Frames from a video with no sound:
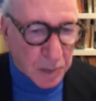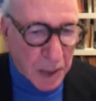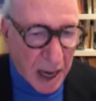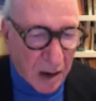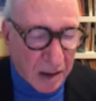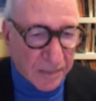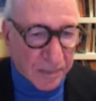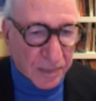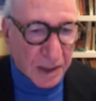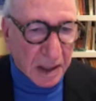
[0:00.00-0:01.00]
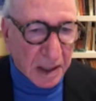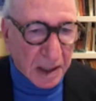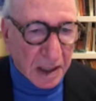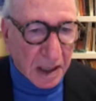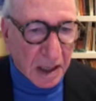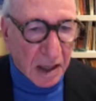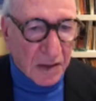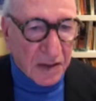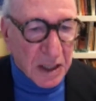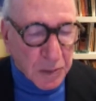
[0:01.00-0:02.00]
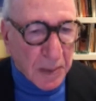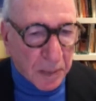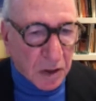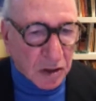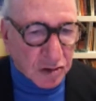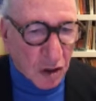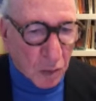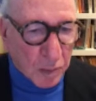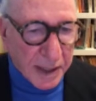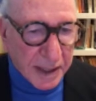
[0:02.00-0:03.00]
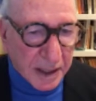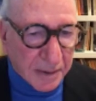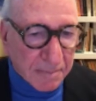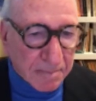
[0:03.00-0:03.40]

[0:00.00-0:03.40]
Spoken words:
power. These people control media.